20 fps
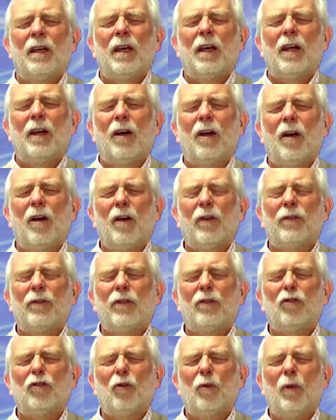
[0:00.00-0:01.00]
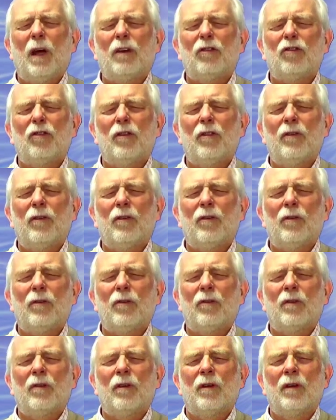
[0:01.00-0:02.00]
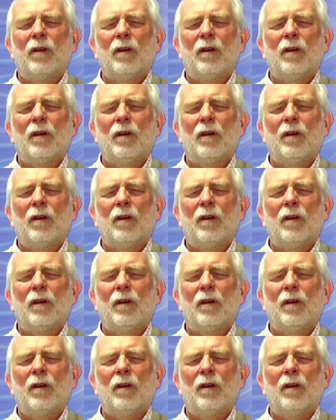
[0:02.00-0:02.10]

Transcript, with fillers: in all situations